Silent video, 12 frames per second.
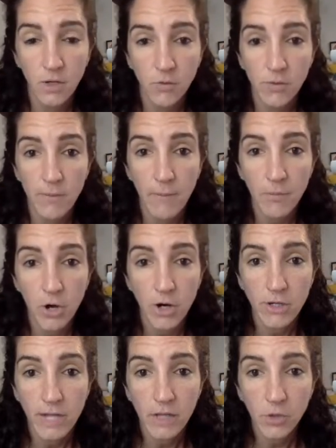Remember our
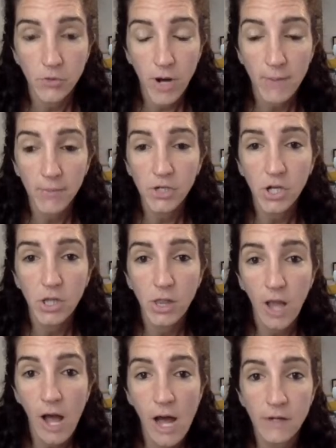yellow crab book? A
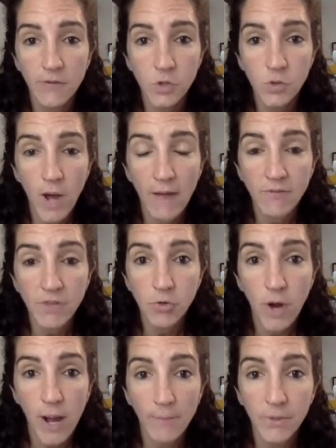lot of you have the
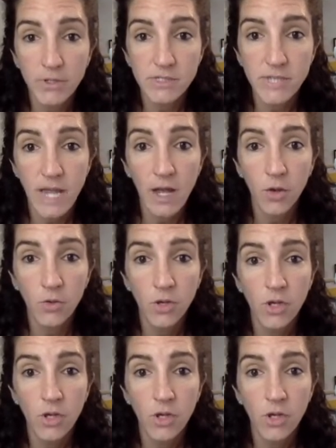crab books now.